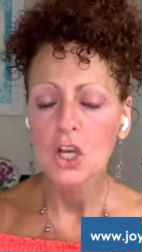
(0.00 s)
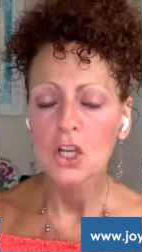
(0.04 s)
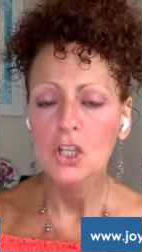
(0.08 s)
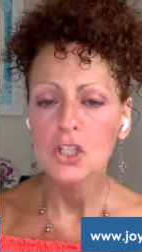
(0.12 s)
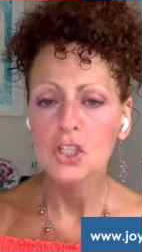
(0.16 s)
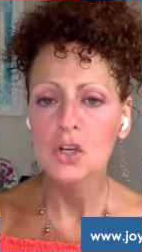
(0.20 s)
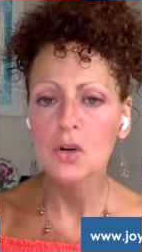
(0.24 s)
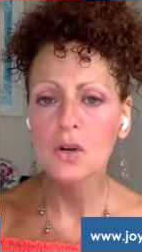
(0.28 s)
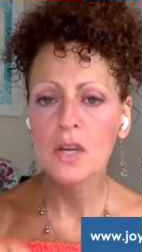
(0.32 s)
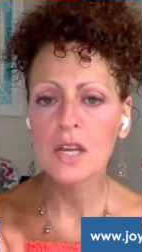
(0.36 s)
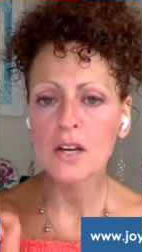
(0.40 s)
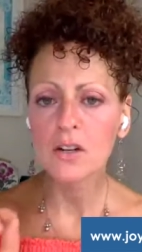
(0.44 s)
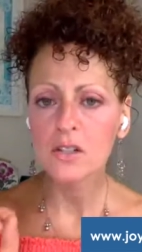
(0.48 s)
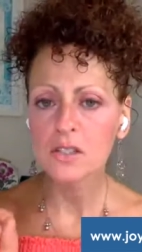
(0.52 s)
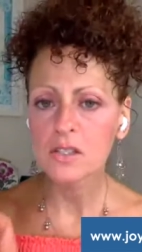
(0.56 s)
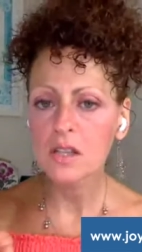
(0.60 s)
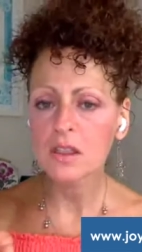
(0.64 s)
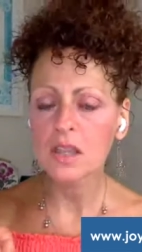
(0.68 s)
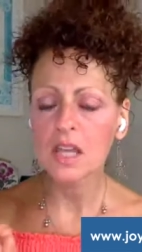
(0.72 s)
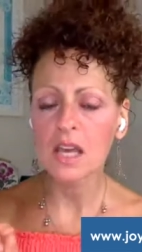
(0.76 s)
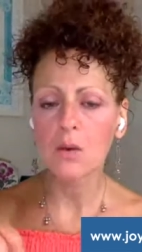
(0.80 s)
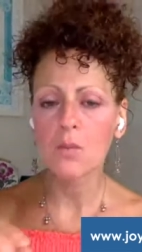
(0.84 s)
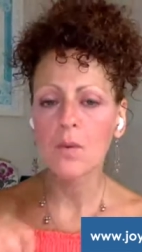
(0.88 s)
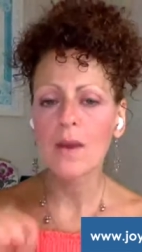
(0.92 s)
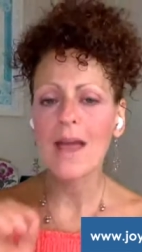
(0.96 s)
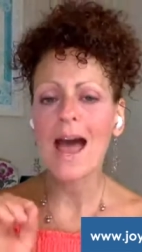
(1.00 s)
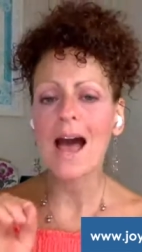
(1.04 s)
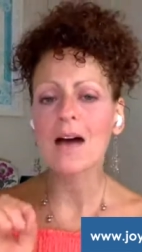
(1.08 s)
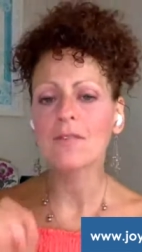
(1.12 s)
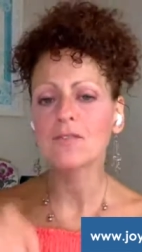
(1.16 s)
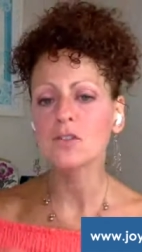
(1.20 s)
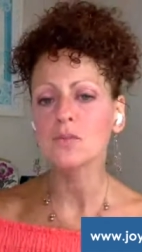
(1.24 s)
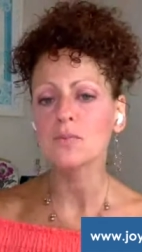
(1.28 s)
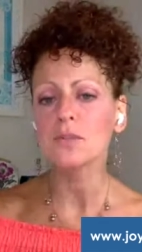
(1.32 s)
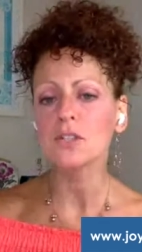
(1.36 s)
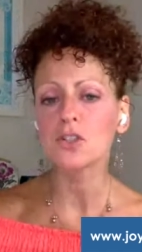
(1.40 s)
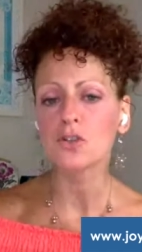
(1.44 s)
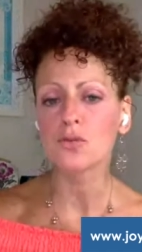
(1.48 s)
So here's the thing. We have
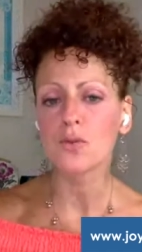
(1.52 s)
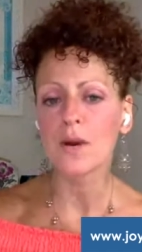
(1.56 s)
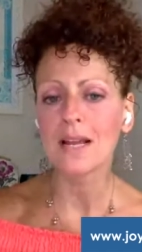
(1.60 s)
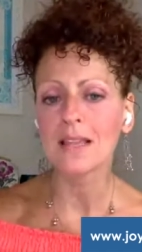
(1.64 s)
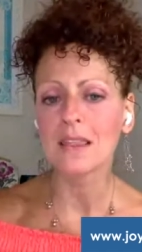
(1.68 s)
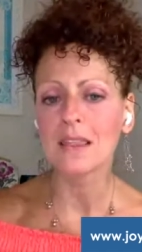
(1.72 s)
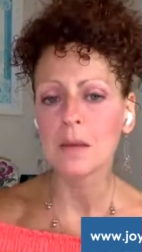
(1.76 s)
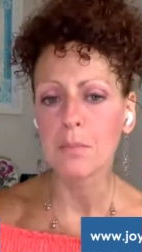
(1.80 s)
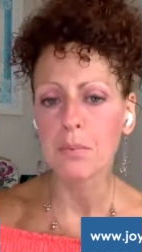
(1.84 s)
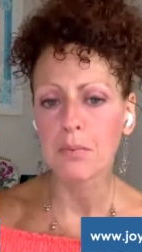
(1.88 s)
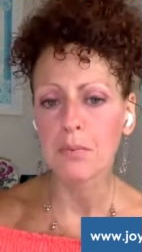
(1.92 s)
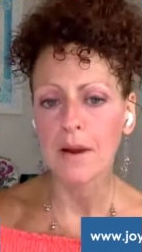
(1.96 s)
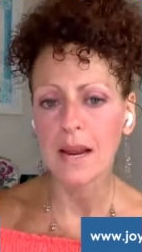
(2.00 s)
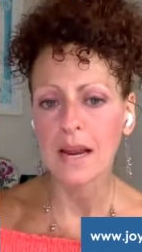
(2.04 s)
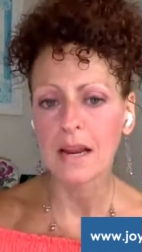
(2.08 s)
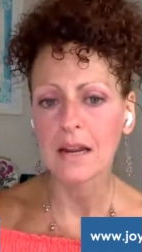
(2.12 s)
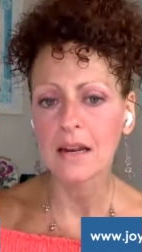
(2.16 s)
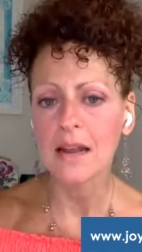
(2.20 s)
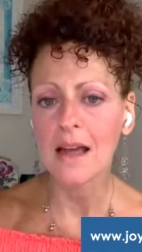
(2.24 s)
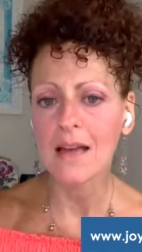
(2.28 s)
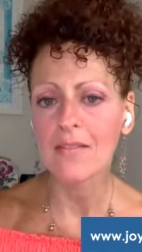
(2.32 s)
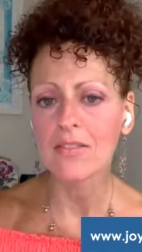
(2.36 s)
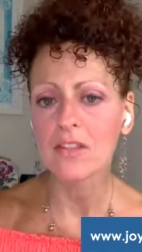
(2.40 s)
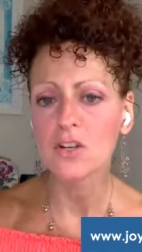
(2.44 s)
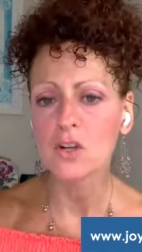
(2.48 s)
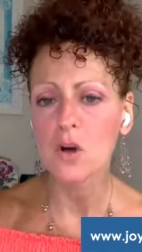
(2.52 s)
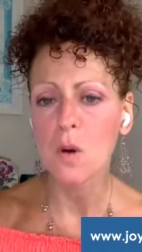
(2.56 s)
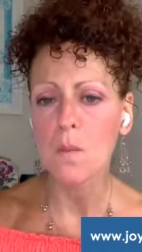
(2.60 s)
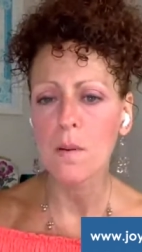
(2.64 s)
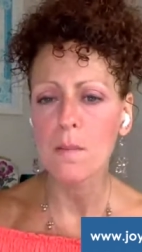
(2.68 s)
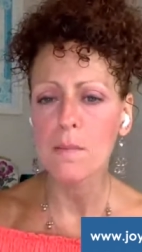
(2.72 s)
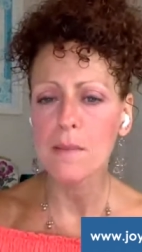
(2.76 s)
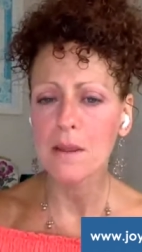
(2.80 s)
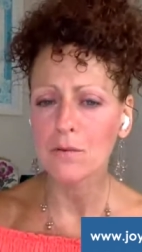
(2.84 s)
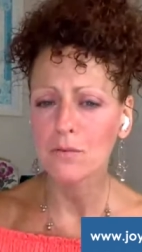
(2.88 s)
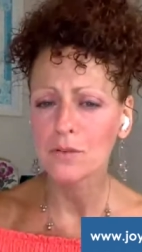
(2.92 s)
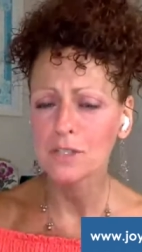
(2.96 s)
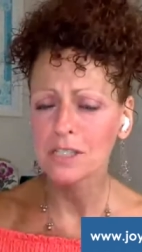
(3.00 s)
to retrain the brain and the
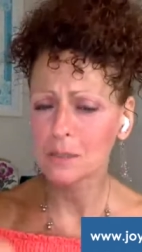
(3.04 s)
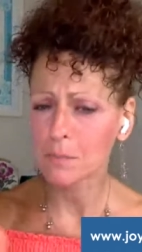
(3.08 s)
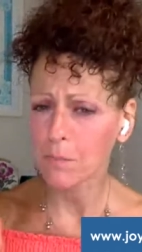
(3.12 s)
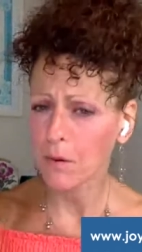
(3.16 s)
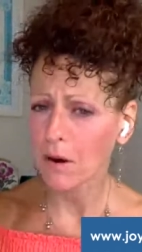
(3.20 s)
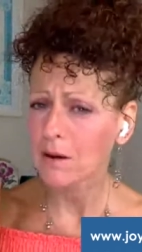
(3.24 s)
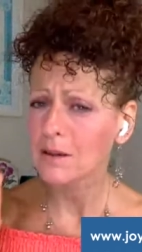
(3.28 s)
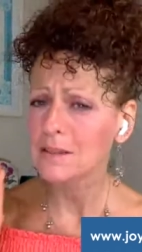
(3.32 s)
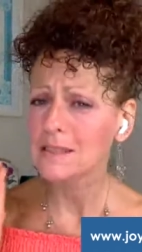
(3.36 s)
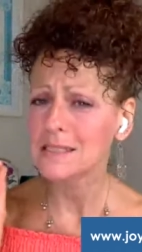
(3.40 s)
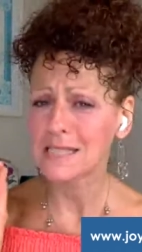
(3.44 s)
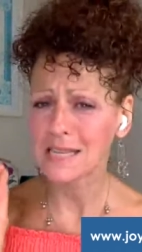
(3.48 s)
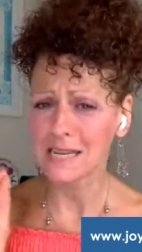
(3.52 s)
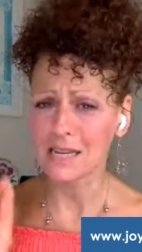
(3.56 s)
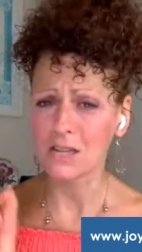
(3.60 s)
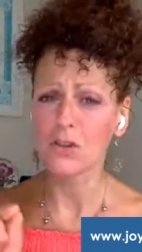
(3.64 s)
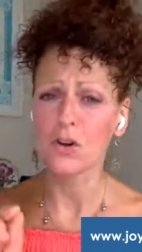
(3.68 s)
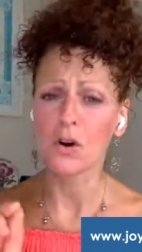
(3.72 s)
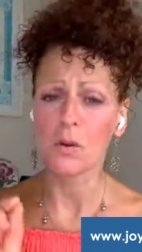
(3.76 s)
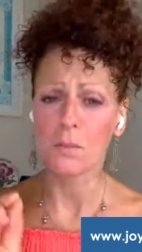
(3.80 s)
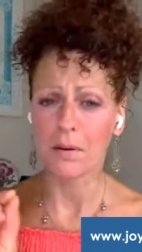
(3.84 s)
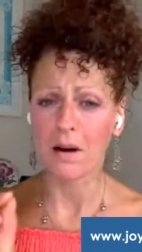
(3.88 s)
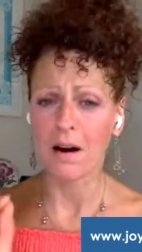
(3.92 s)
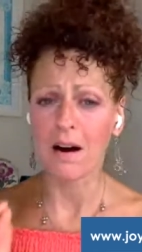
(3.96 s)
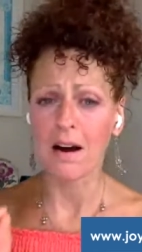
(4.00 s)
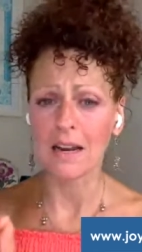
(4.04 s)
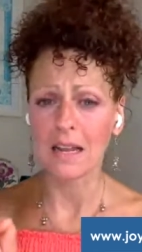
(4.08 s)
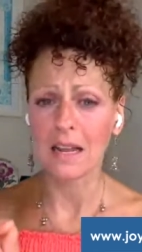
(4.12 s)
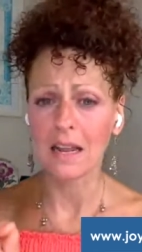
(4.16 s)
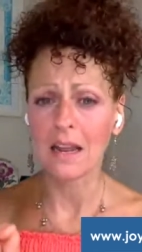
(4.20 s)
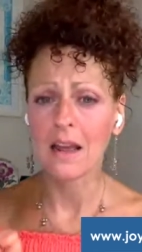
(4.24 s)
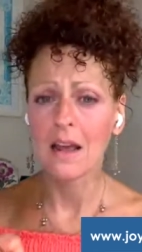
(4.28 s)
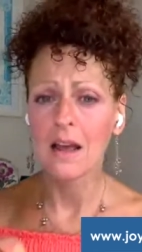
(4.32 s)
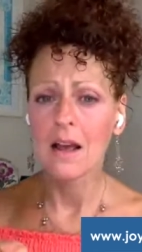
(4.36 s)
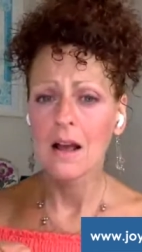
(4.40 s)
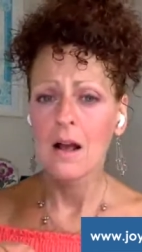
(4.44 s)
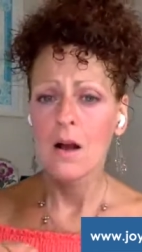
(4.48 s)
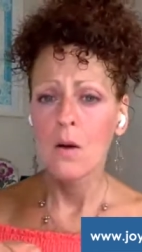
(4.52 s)
dopamine response in your body
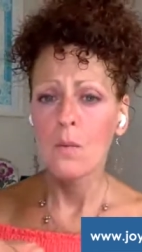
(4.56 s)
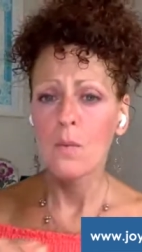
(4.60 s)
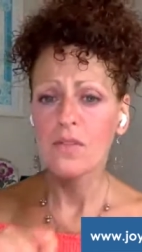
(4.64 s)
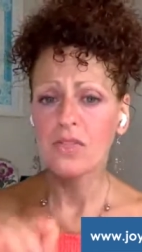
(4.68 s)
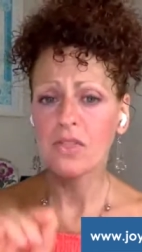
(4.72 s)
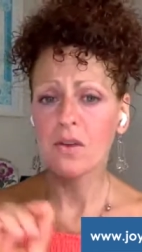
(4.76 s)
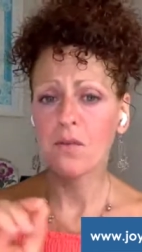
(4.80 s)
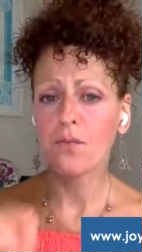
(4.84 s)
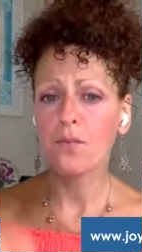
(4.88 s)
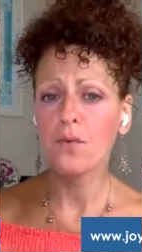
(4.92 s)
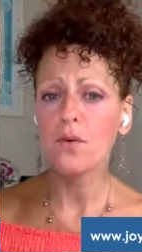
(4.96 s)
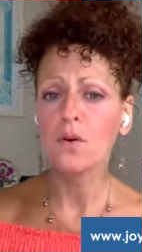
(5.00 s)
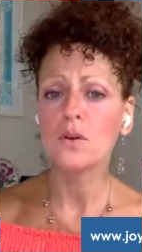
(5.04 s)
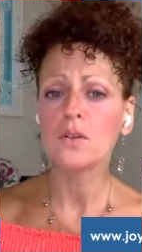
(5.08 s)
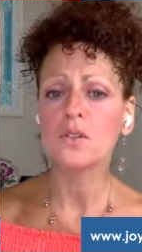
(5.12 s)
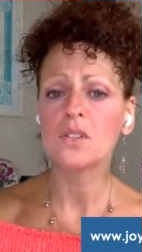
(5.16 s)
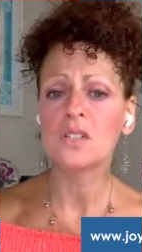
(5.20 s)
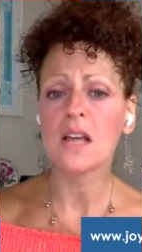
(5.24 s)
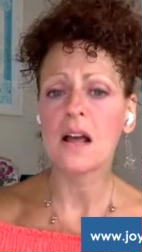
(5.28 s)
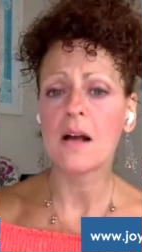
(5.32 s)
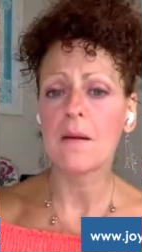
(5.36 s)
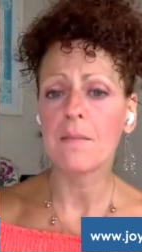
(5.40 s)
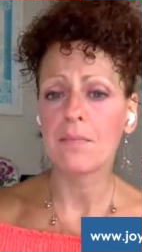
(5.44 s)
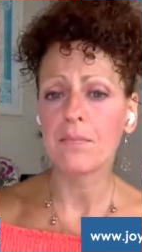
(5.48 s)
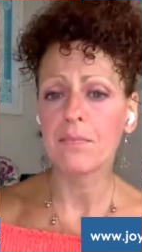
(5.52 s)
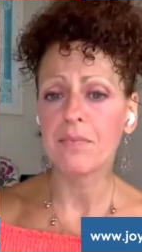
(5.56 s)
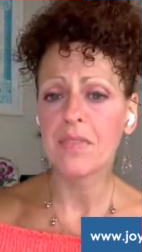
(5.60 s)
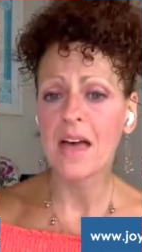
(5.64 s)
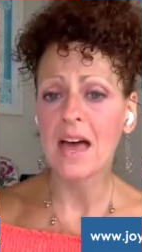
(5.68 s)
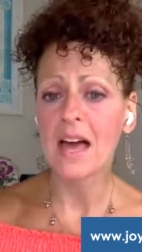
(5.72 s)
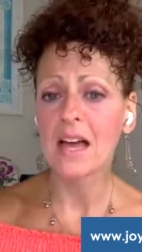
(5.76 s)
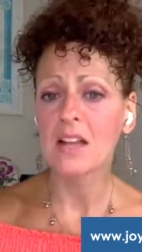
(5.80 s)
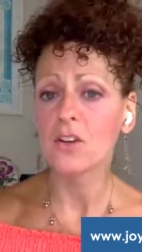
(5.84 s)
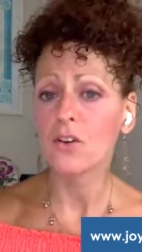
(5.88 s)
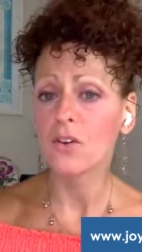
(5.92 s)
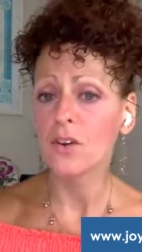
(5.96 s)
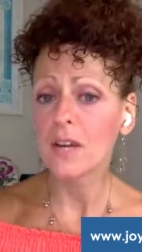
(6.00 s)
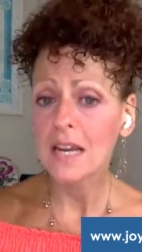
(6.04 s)
with the foods
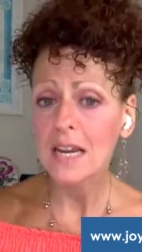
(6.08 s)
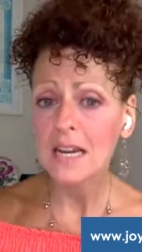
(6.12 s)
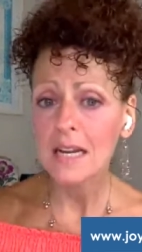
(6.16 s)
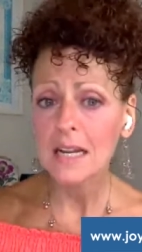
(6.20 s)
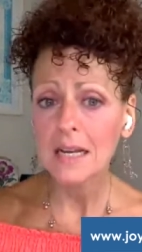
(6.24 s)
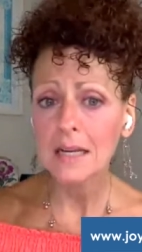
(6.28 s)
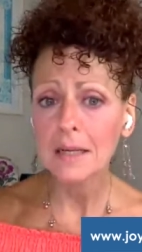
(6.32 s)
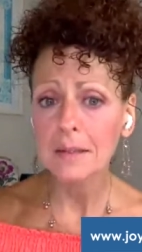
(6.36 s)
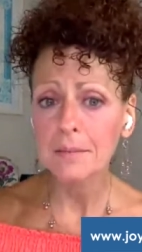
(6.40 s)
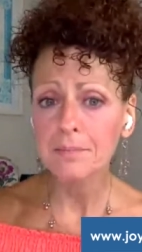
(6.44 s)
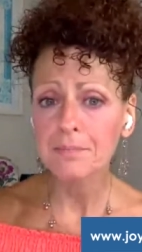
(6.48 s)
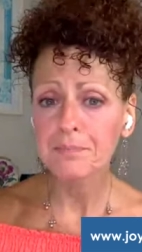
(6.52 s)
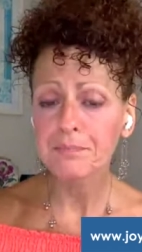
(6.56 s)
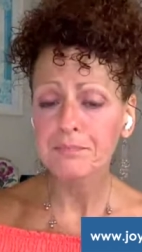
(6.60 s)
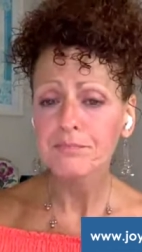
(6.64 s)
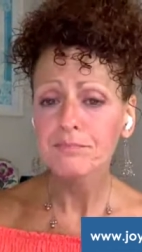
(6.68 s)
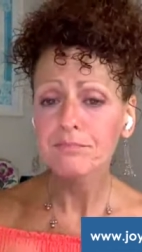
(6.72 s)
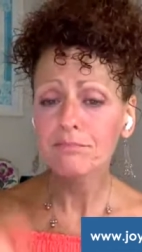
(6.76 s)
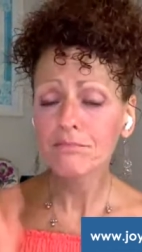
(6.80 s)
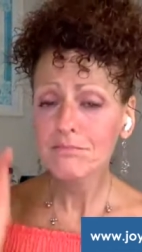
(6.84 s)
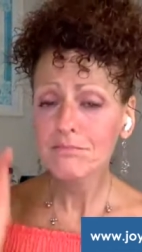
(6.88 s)
that you're eating,